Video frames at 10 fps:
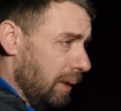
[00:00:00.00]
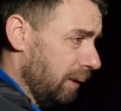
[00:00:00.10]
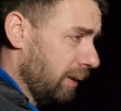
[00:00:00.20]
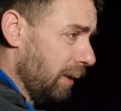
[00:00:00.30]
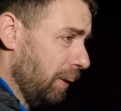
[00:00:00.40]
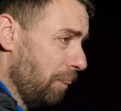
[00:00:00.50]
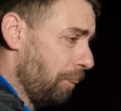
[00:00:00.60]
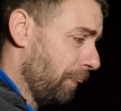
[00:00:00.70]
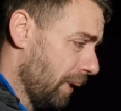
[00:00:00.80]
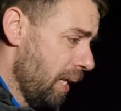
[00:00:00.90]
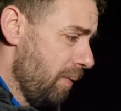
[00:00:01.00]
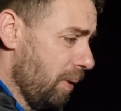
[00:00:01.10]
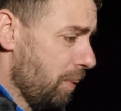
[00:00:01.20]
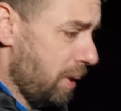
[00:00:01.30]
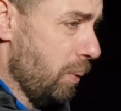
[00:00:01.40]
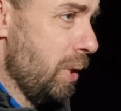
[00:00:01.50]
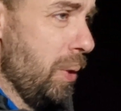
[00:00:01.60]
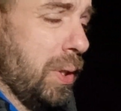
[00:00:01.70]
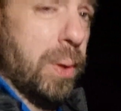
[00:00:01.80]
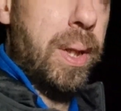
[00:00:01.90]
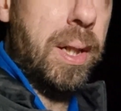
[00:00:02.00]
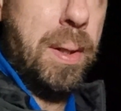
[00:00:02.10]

So even though I'm still new to it, I